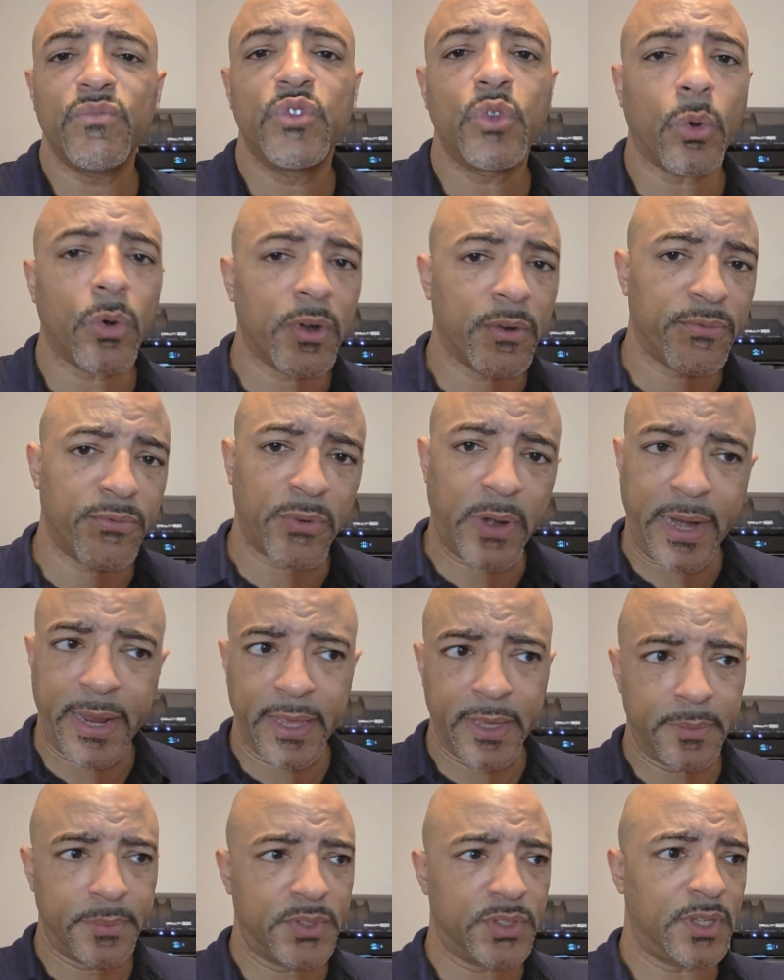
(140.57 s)
door
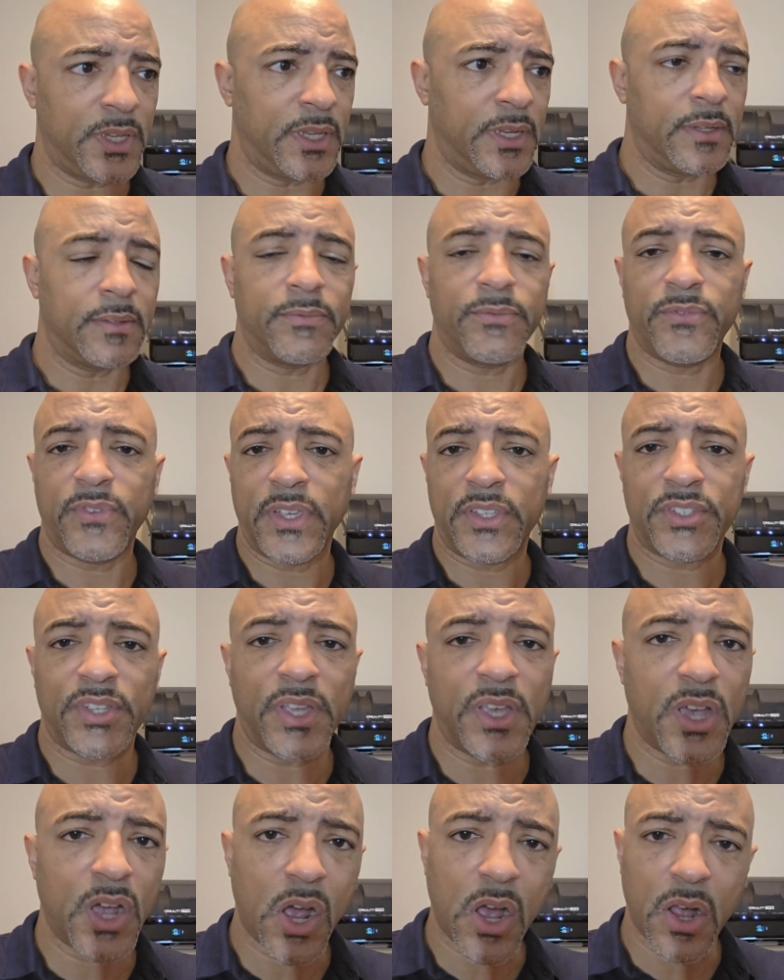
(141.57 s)
frames and
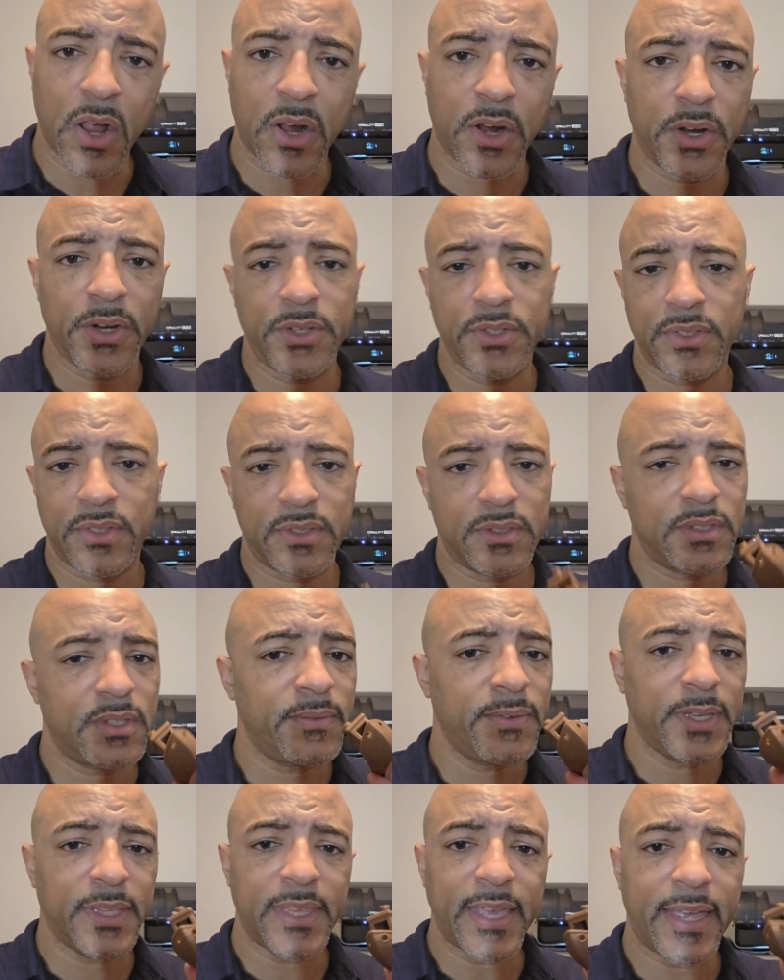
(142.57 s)
fixing cars,
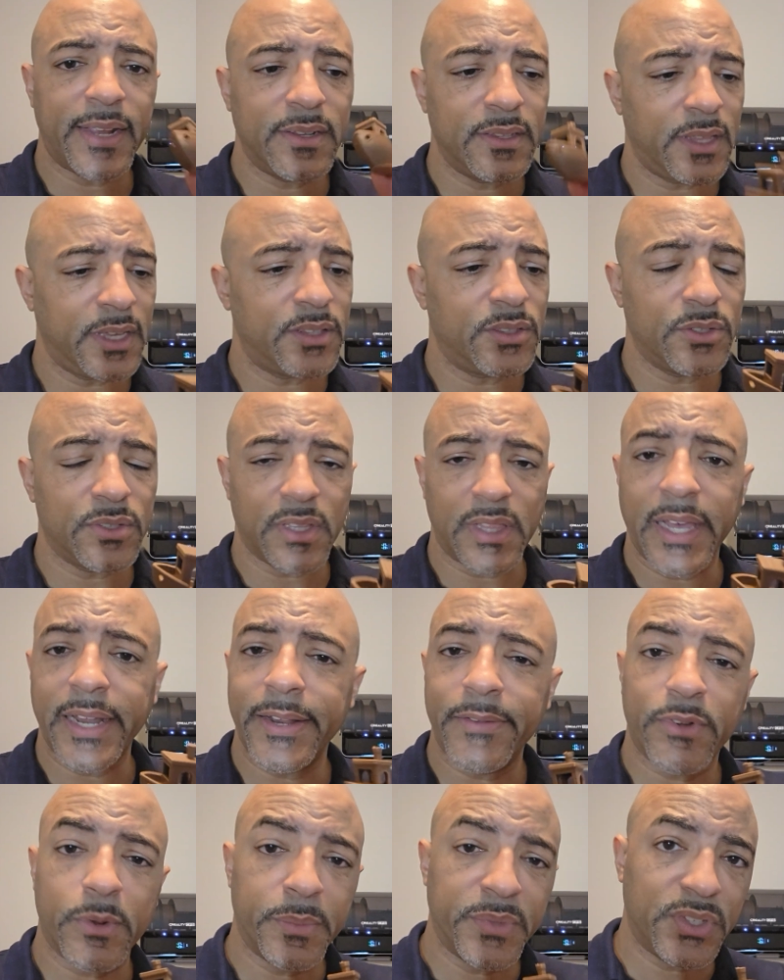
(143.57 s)
stuff like that. Like there's a lot of
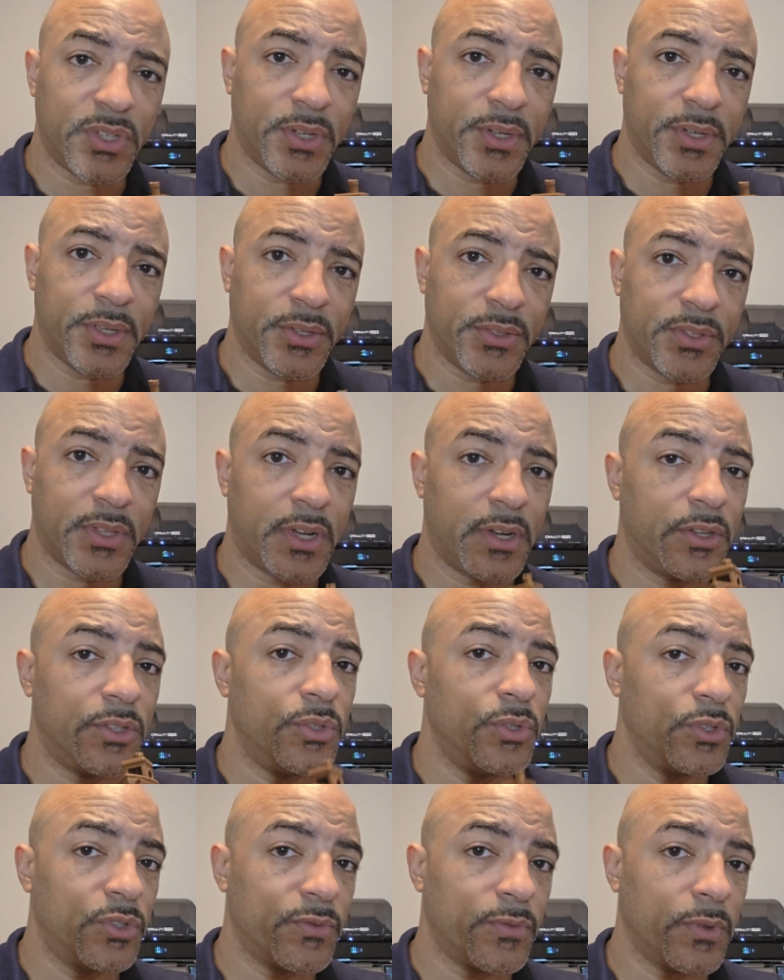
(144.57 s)
different materials that are
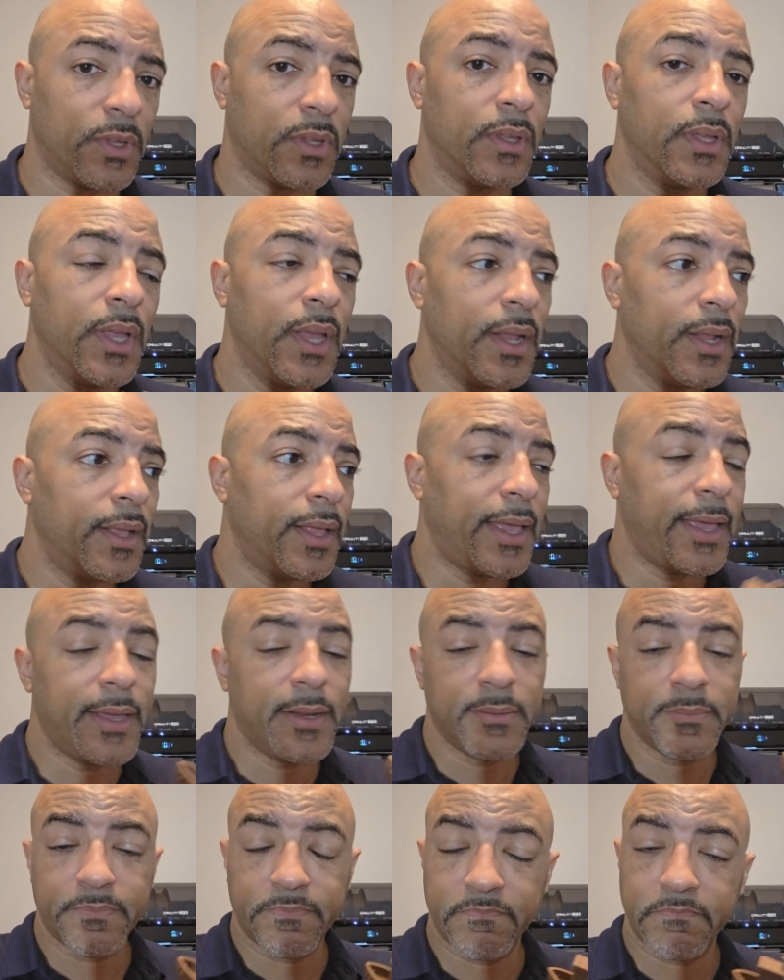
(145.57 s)
useful
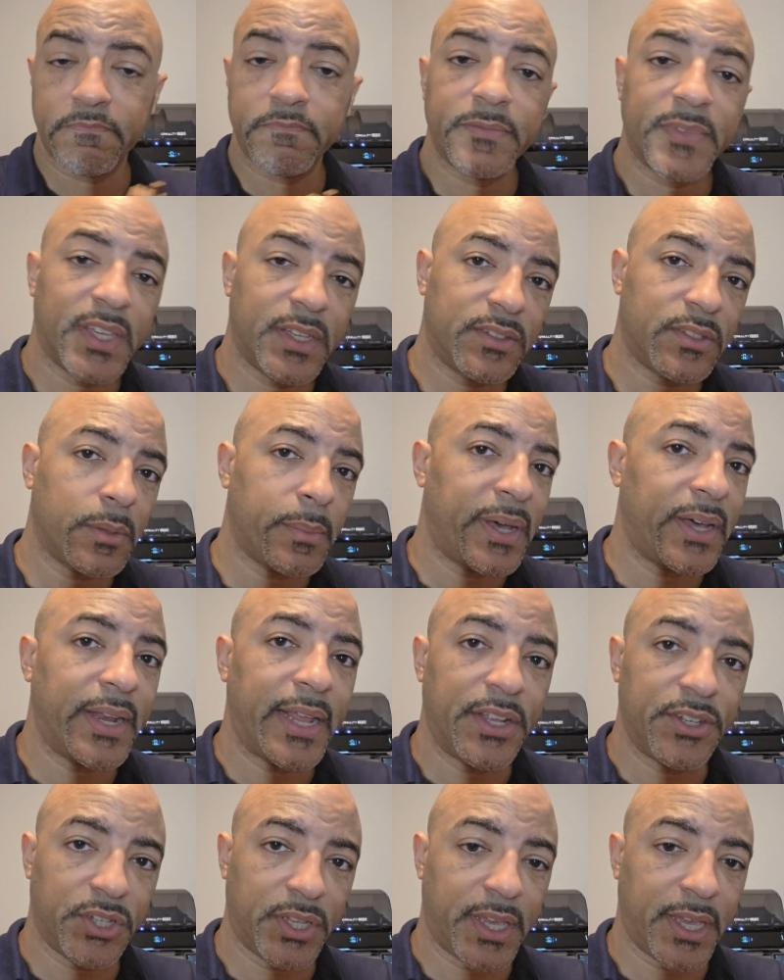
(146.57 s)
and it's about
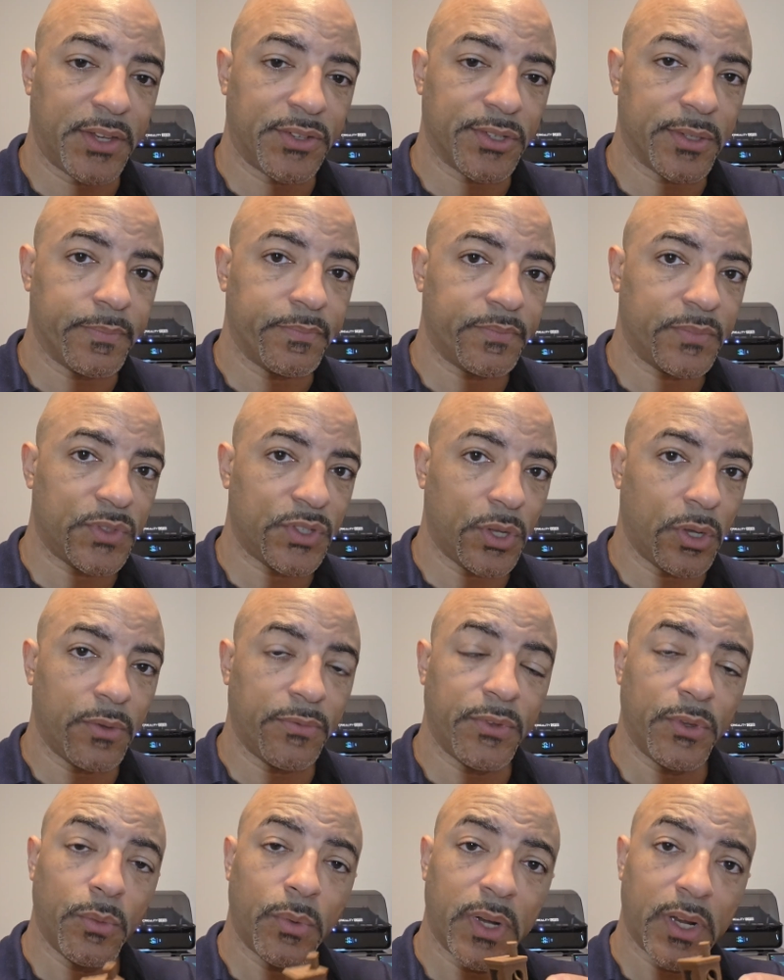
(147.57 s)
education. So
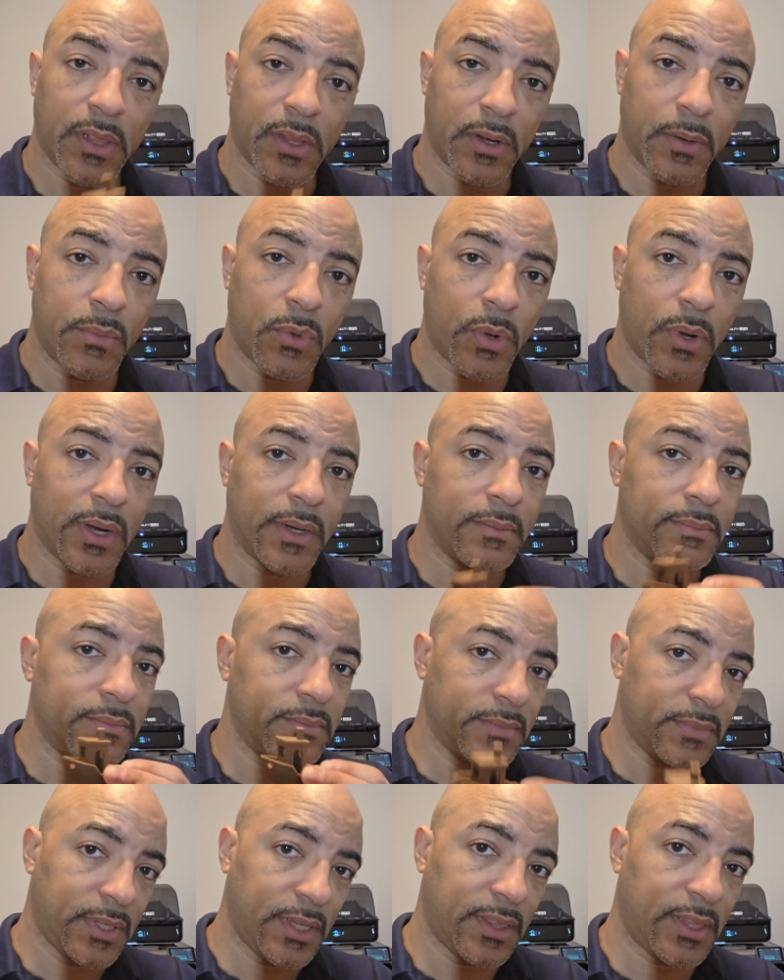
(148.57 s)
if you want to learn more,
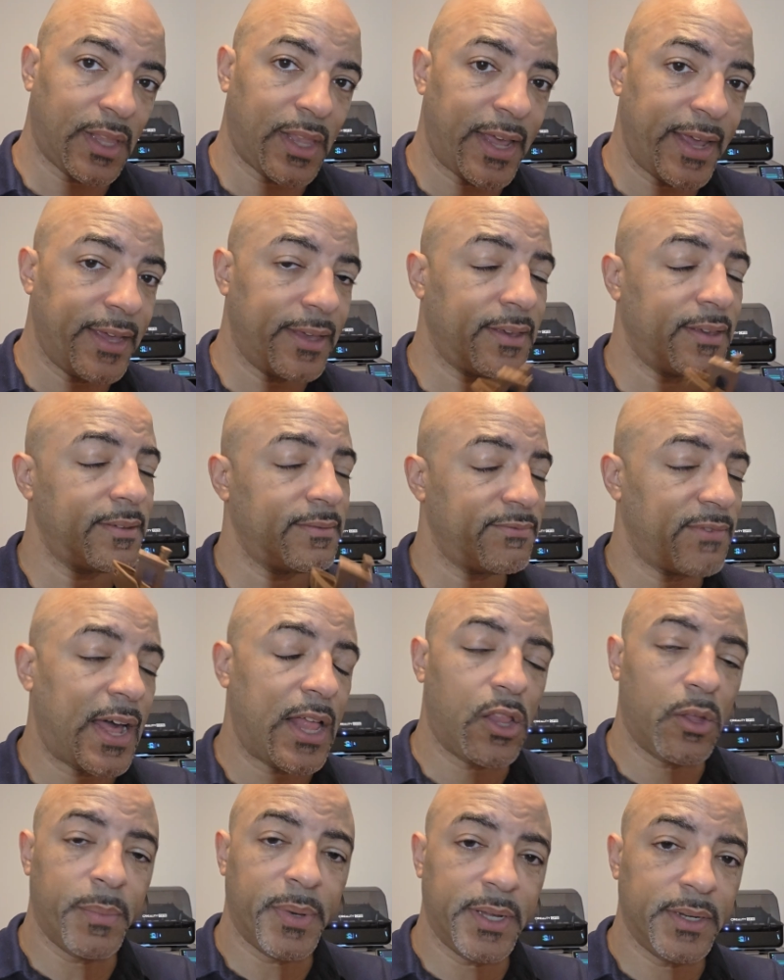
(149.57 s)
hit the like,
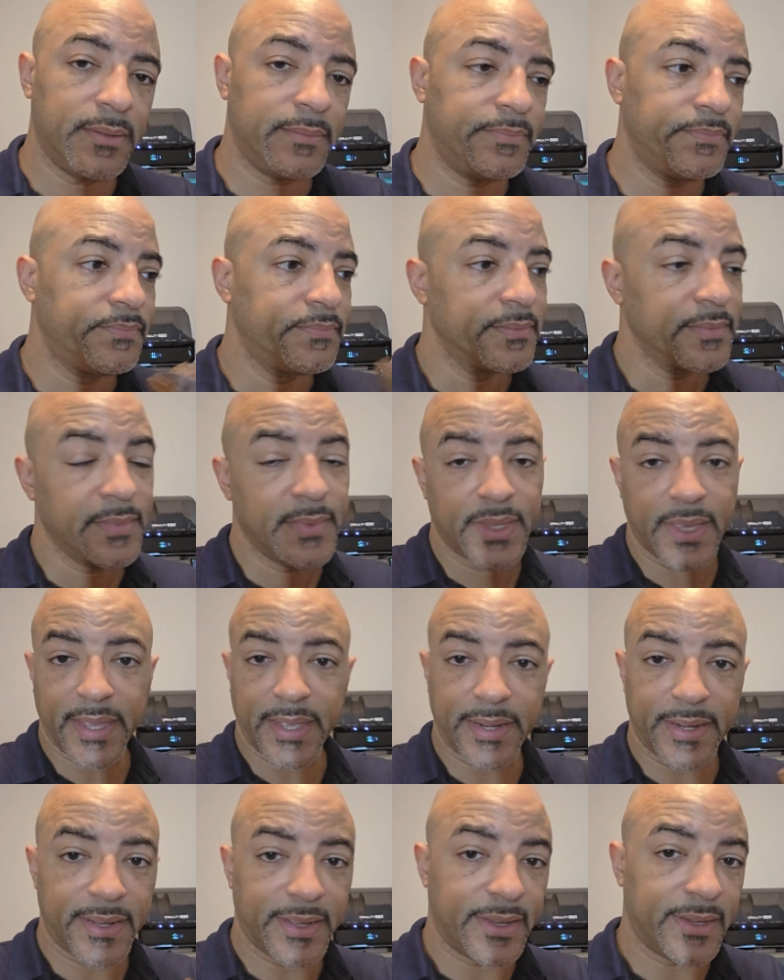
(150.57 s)
follow button,
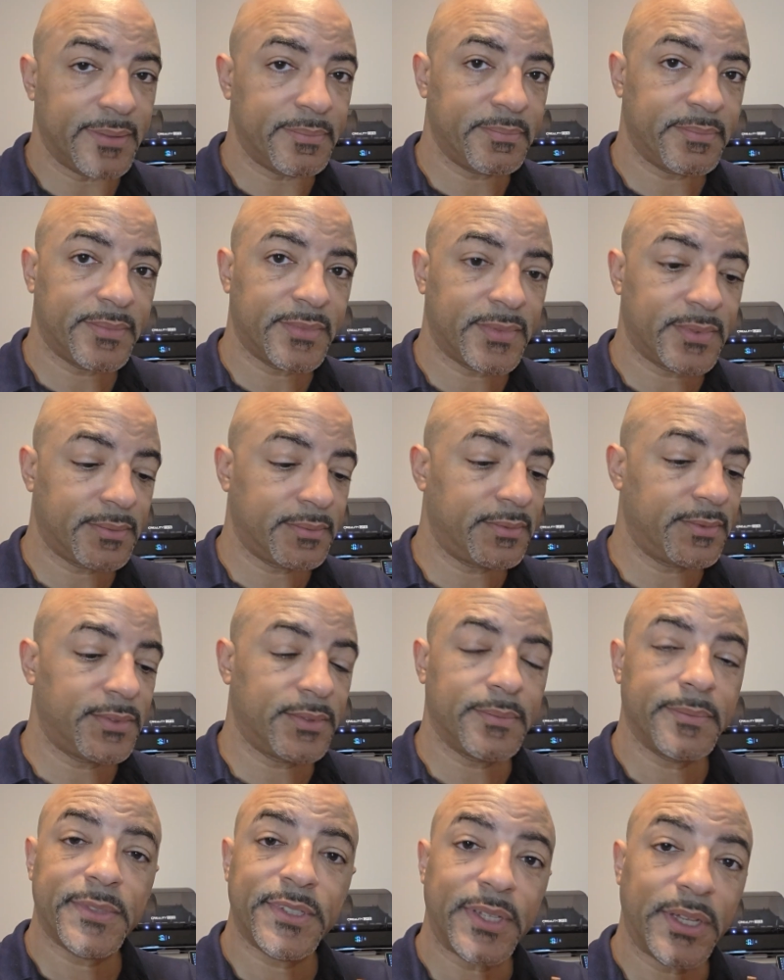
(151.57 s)
and uh,
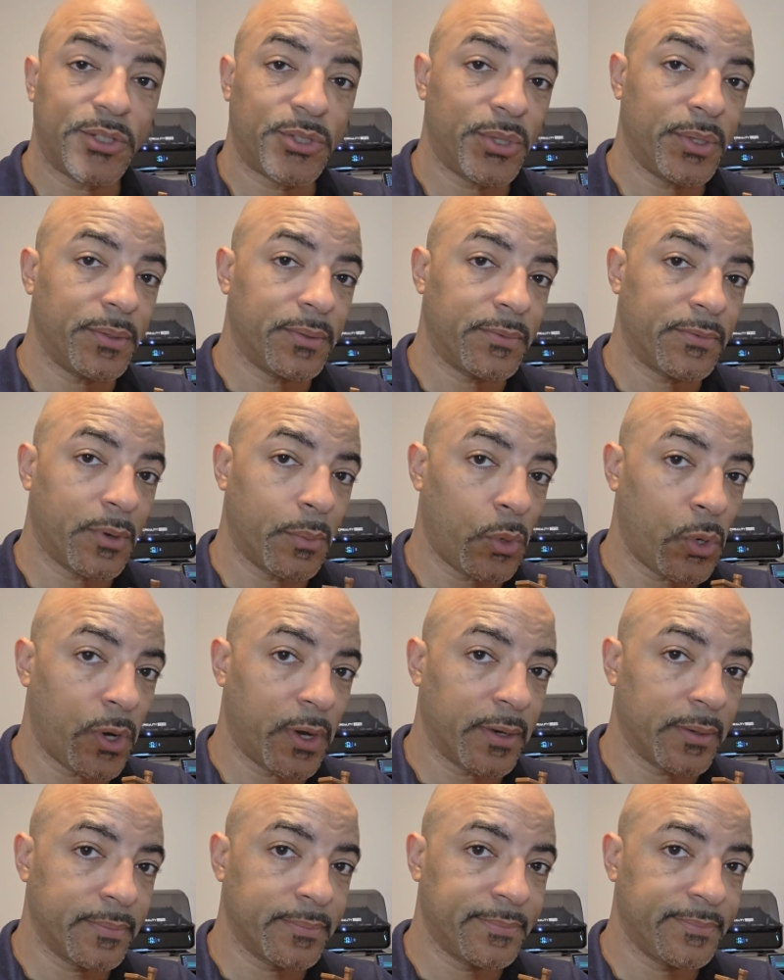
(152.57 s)
stay tuned for
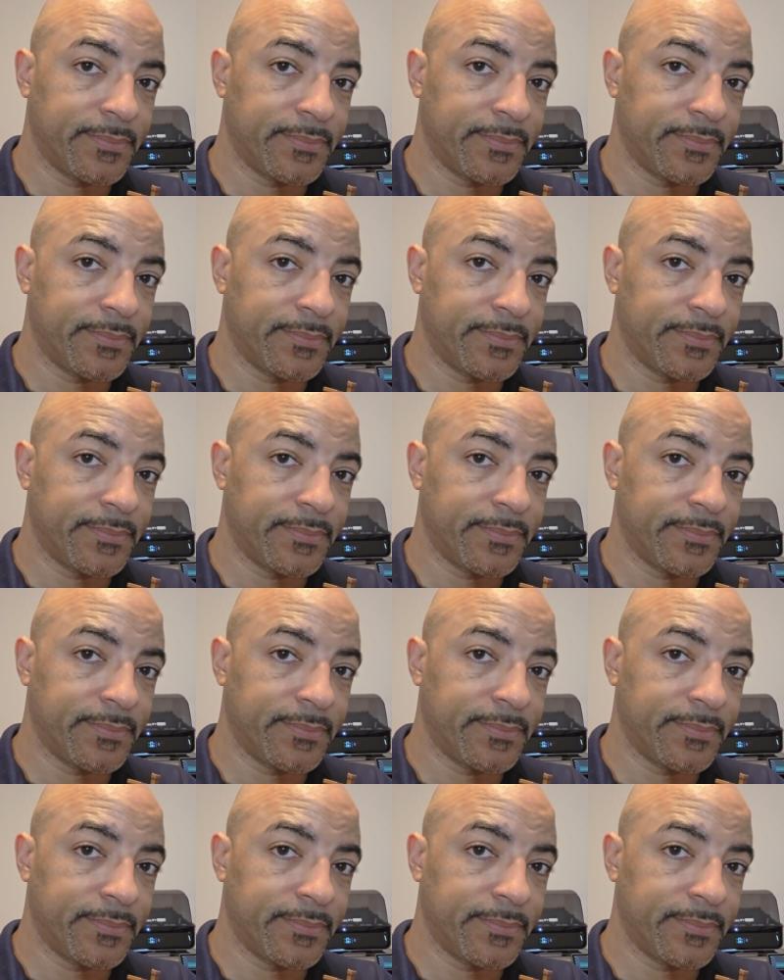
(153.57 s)
more.